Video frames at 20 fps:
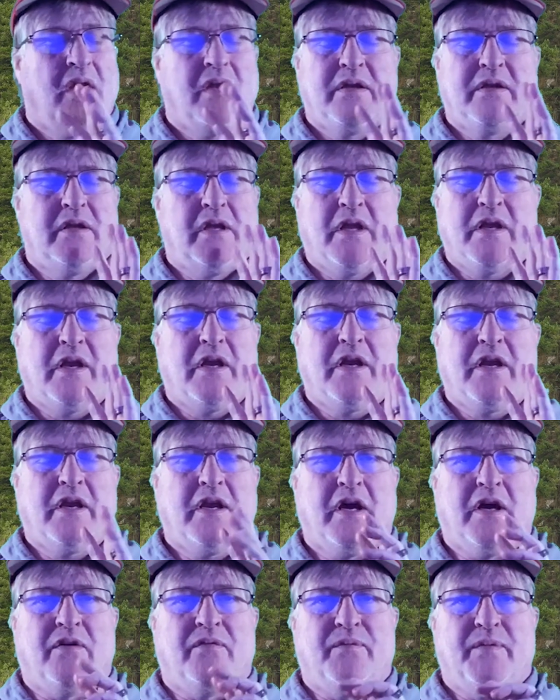
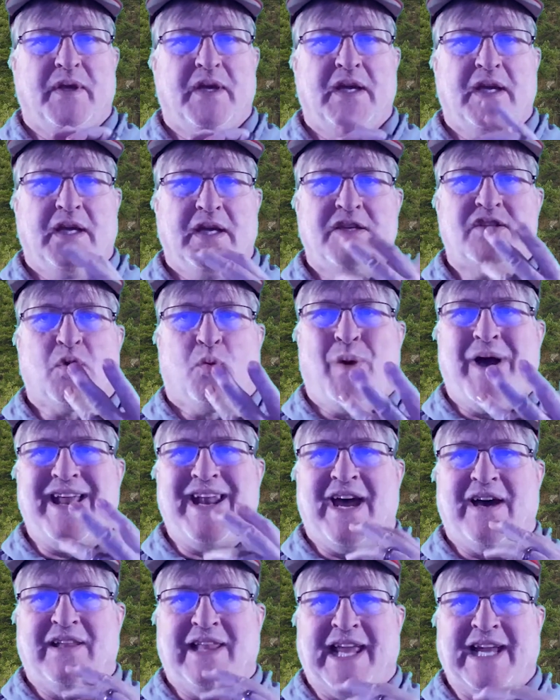No. It's a
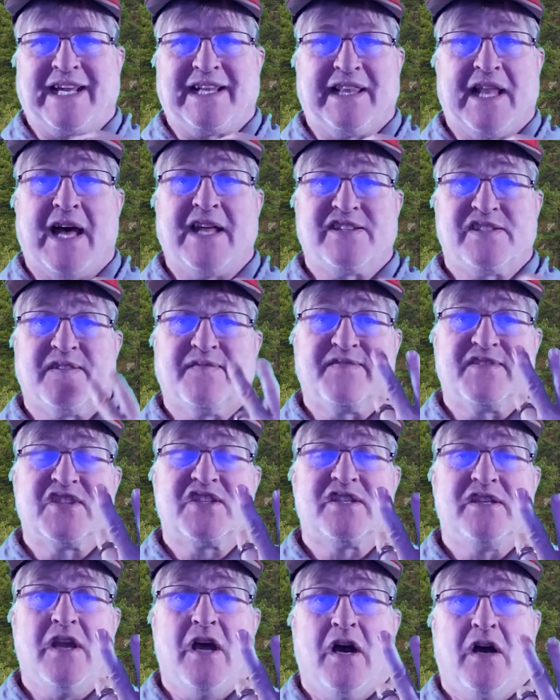whiteout, like lots of
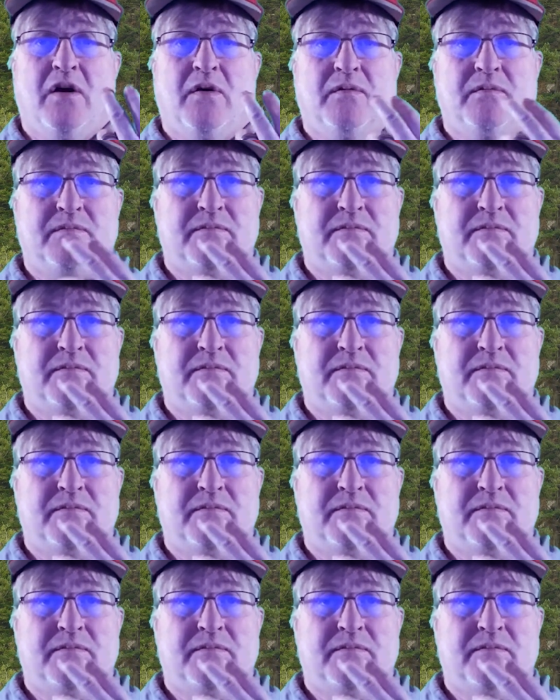snow.